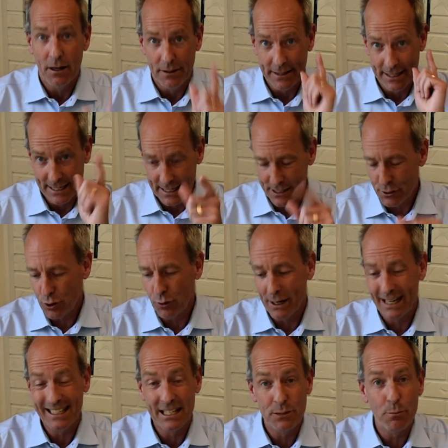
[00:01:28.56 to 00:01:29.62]
it is
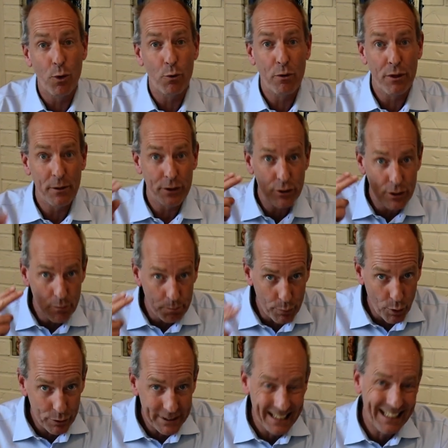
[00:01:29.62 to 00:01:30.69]
correct. It's both
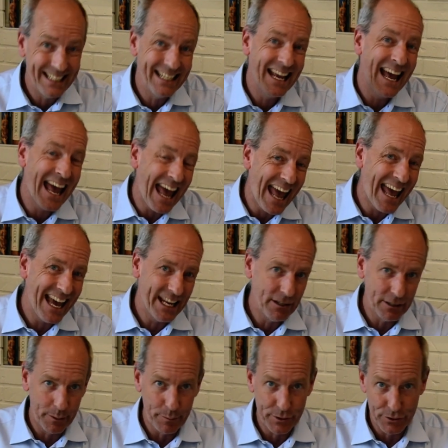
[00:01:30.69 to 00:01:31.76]
protein and
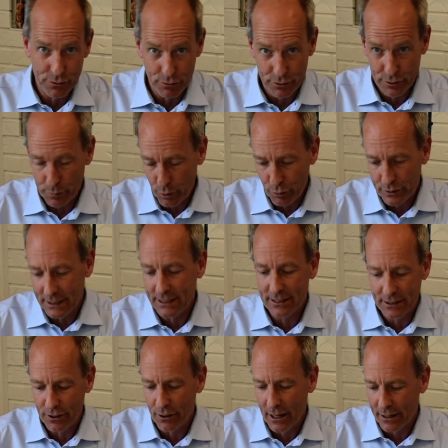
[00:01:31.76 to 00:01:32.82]
lipids. So there's protein in
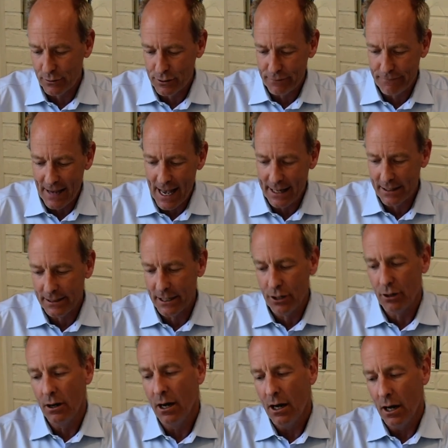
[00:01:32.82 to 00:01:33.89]
there and there's fat in
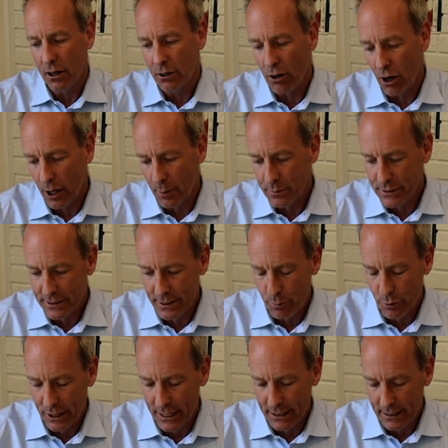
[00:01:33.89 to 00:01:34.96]
there. Carbs in the
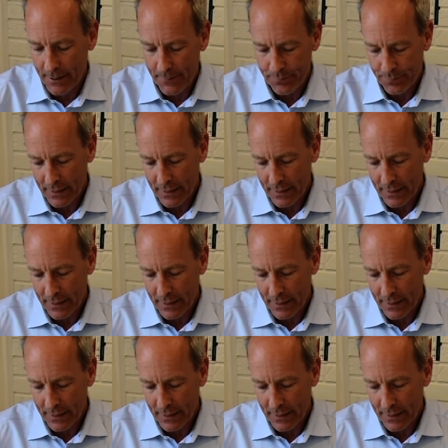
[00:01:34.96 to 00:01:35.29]
bread.